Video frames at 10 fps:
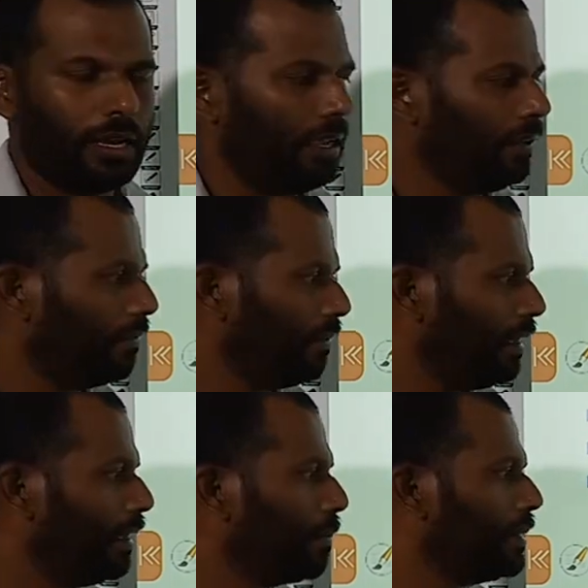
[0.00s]
if
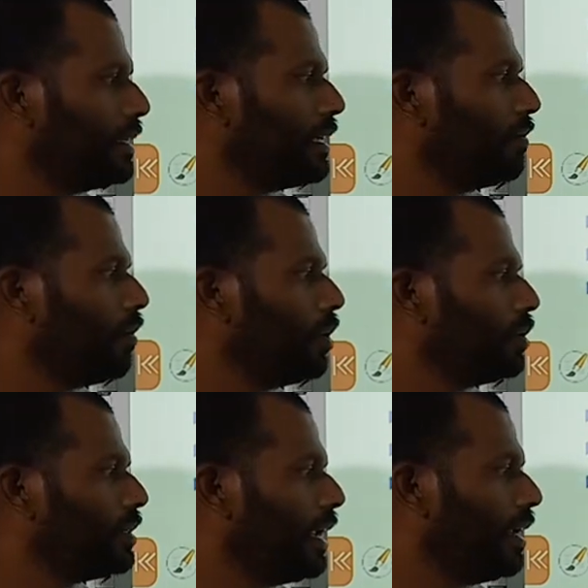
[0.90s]
a person want to
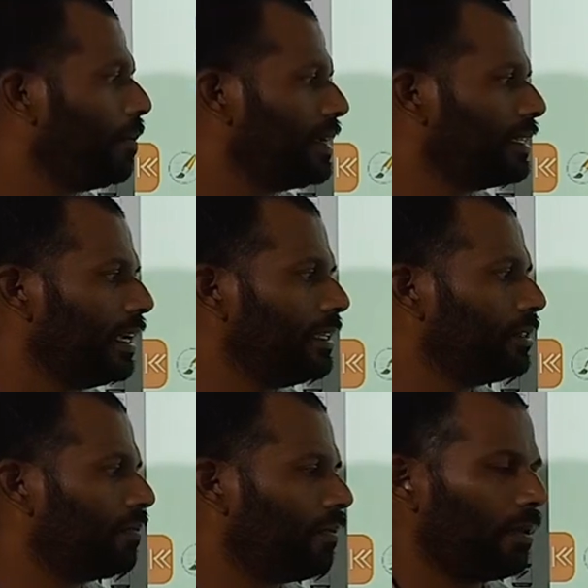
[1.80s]
send a message
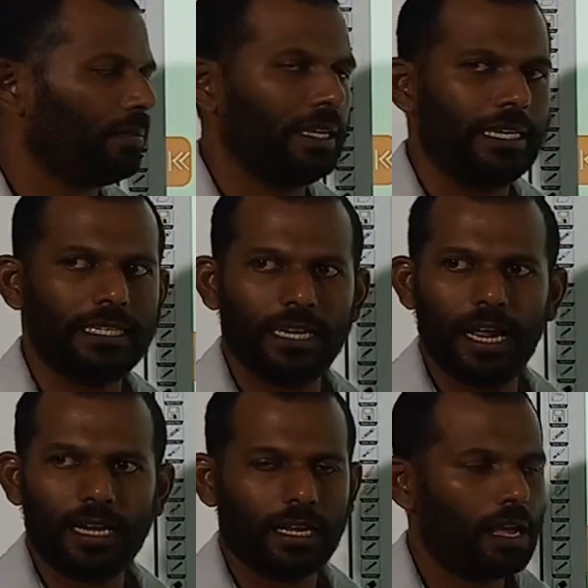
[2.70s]
from the
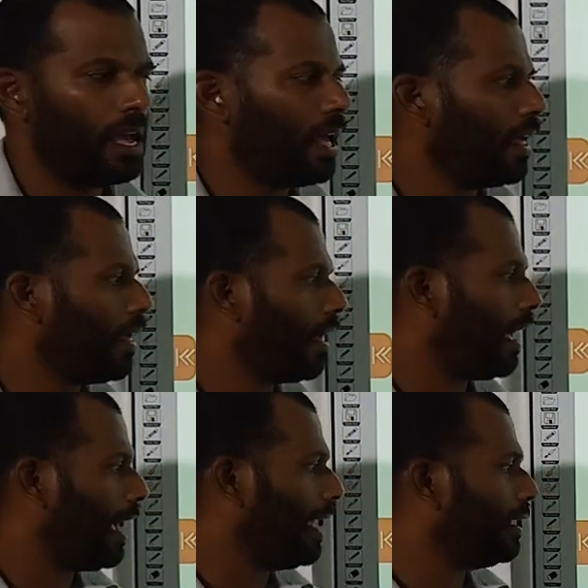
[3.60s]
internet,
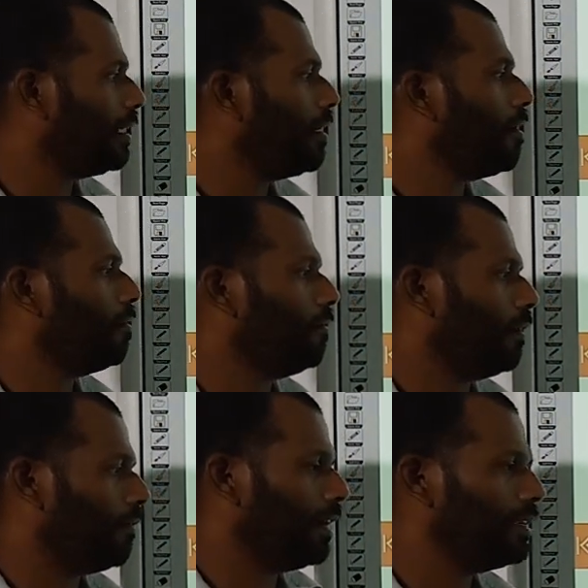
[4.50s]
and
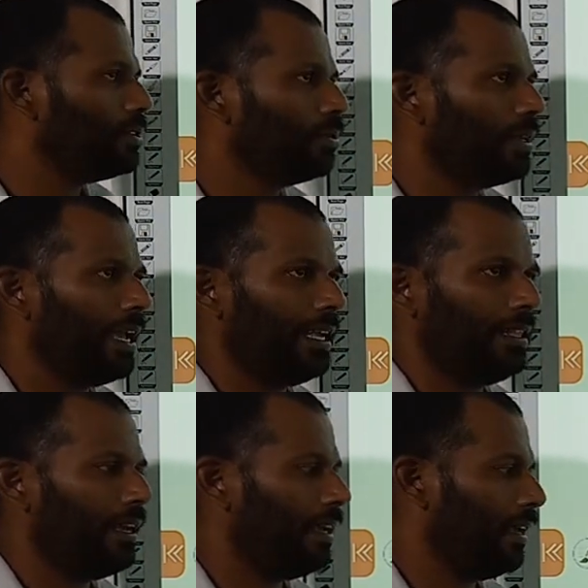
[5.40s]
once you take
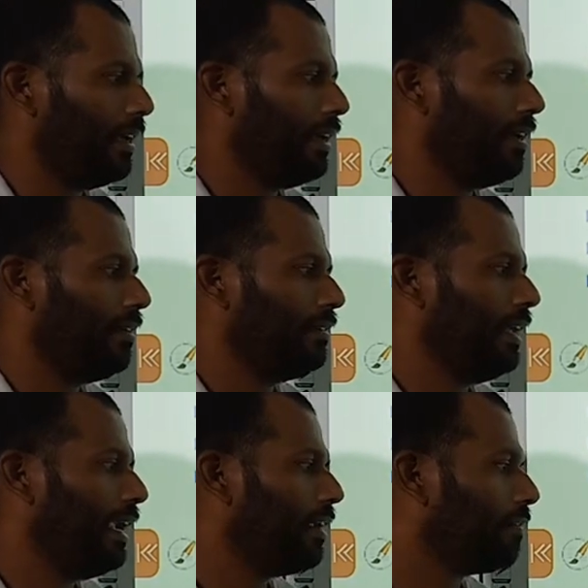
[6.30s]
the data